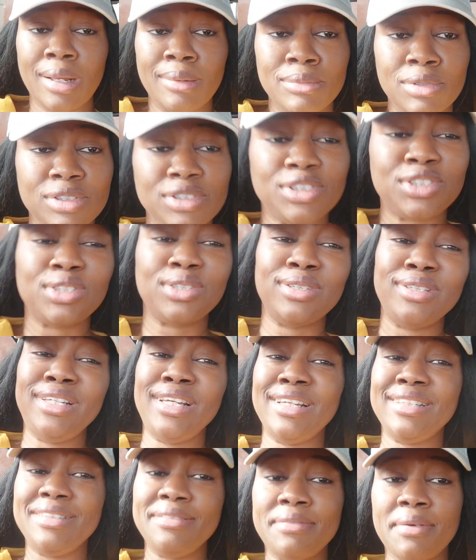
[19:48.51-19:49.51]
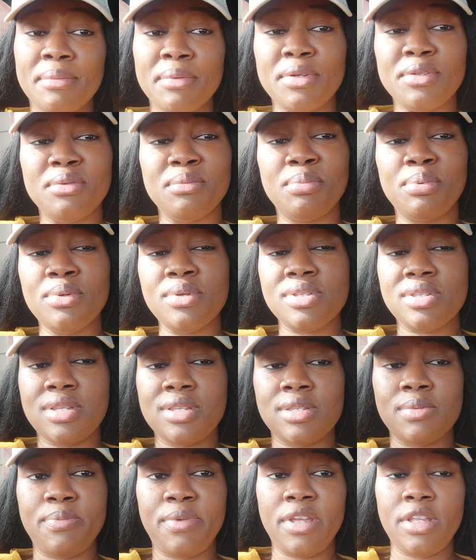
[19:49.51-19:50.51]
I'm not sure yet if I'm going to post
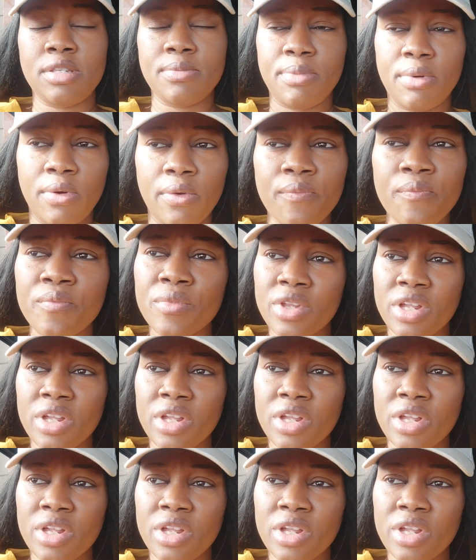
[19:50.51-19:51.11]
this bit, but